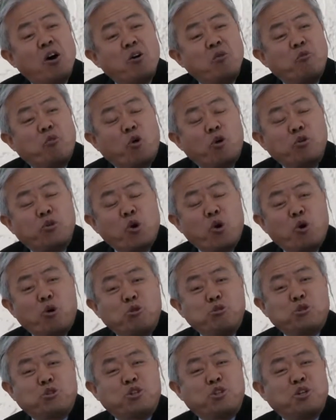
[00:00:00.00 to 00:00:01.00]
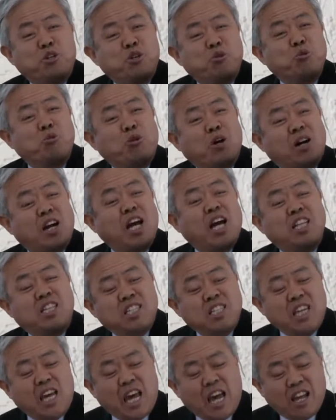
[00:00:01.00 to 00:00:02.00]
For those who are at
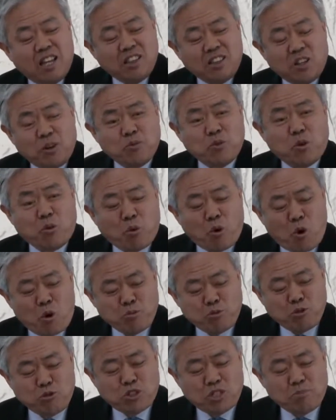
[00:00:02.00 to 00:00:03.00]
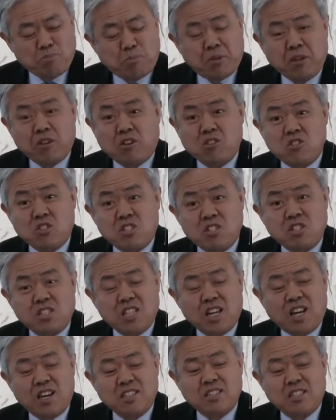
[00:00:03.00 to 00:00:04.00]
the end of the rope, Eugene Peterson
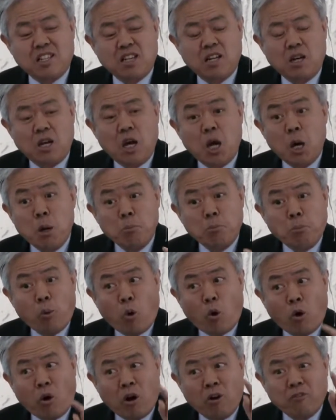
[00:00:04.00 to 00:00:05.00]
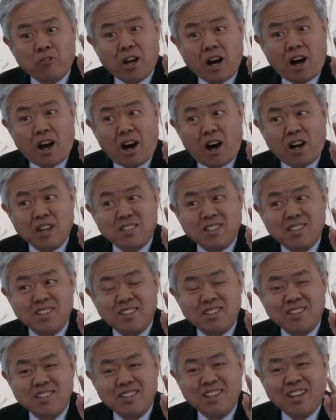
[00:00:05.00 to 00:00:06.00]
says, more of
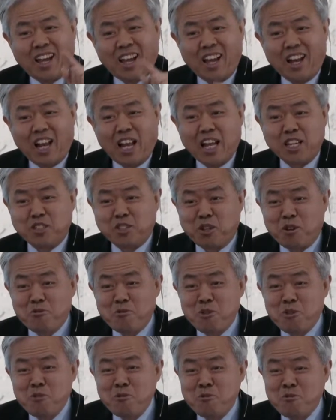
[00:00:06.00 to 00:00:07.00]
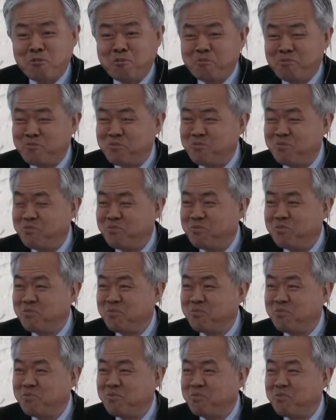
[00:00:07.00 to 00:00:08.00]
God and less of you.
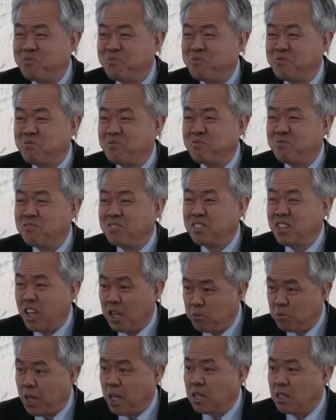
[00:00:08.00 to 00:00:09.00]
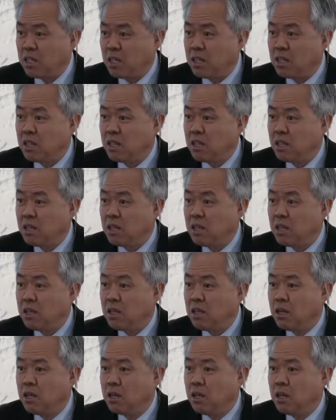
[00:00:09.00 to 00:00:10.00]
Amen. Amen?
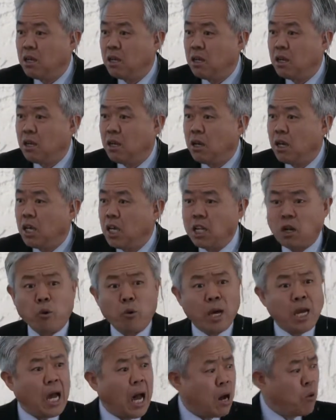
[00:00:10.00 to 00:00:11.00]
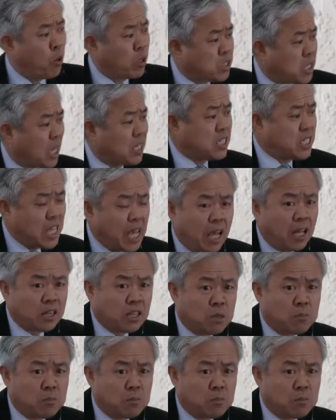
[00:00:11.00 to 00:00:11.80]
Amen? In a way, I was at the end